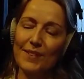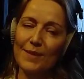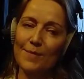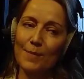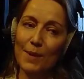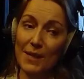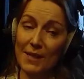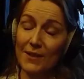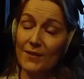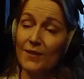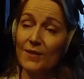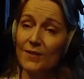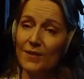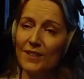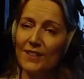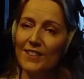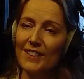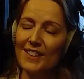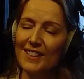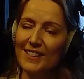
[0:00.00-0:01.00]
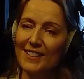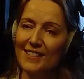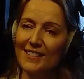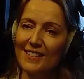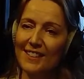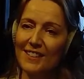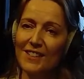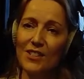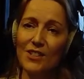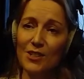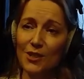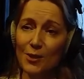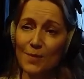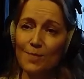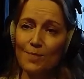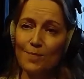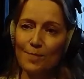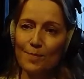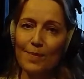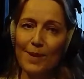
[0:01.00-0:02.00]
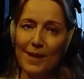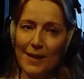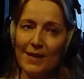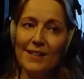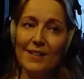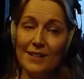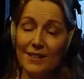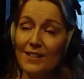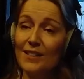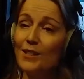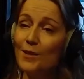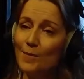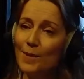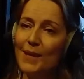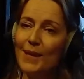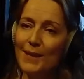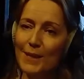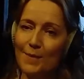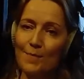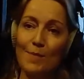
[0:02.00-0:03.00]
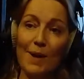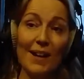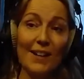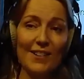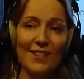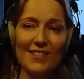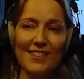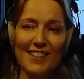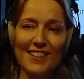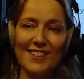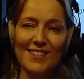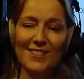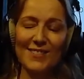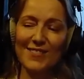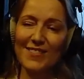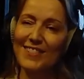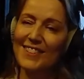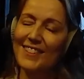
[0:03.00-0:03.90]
piece of advice, and you should be there to back yourself.